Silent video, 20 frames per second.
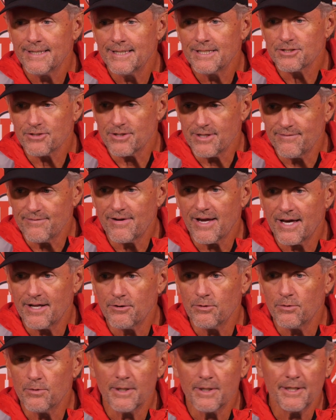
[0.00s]
so they've got
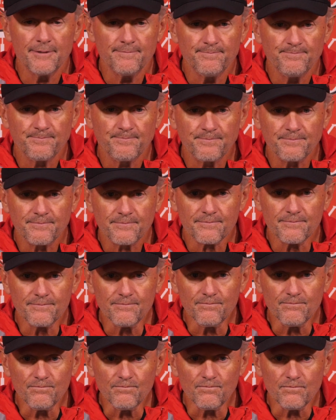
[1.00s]
to
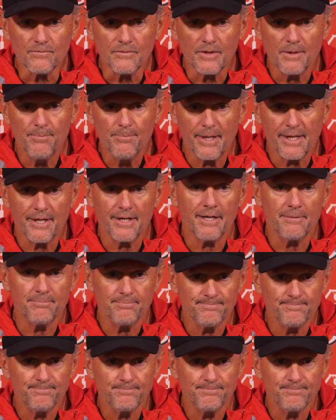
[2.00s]
pick it up.